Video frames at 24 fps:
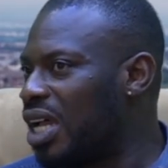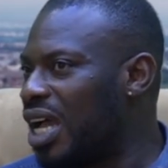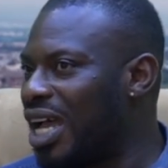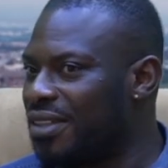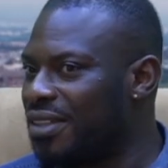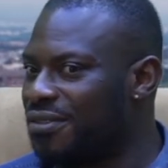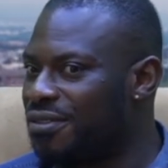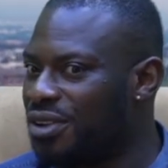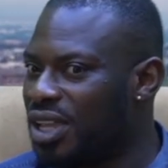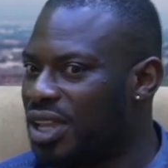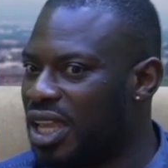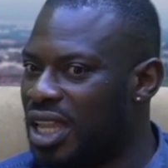
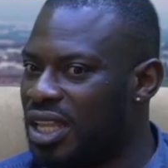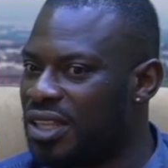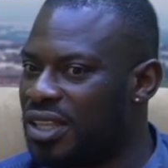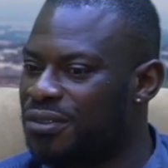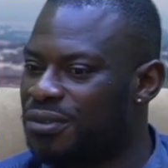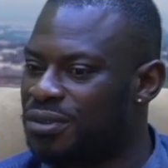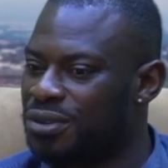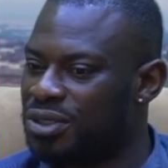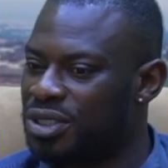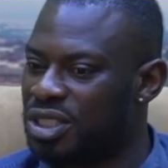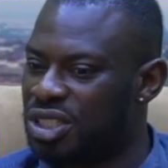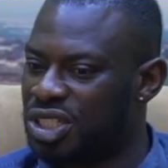advocate
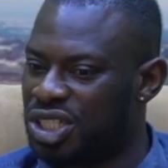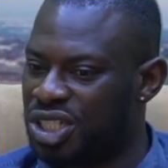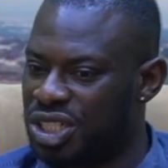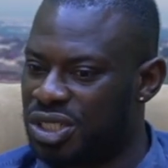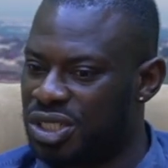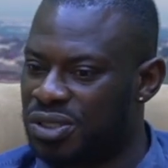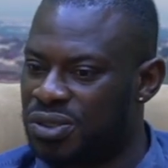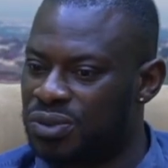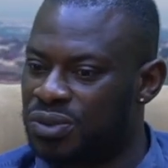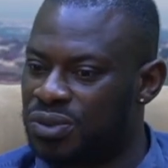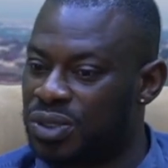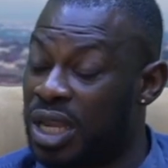for the
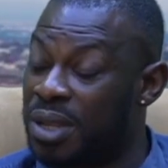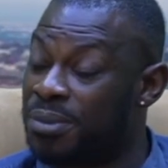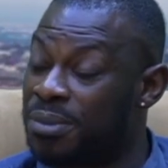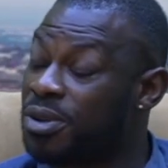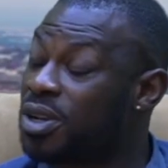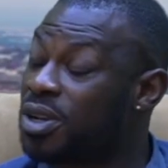children